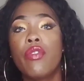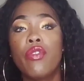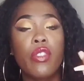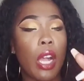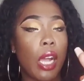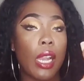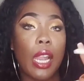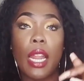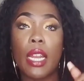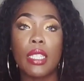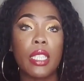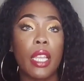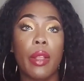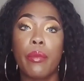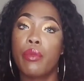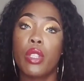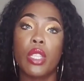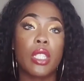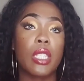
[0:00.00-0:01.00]
a lot of
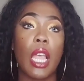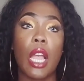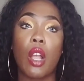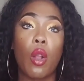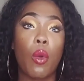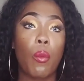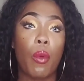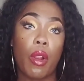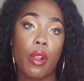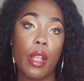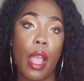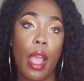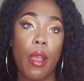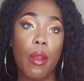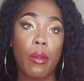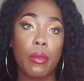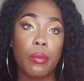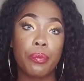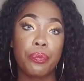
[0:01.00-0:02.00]
times it's not gonna work
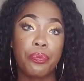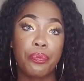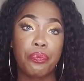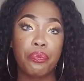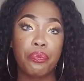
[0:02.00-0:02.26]
out.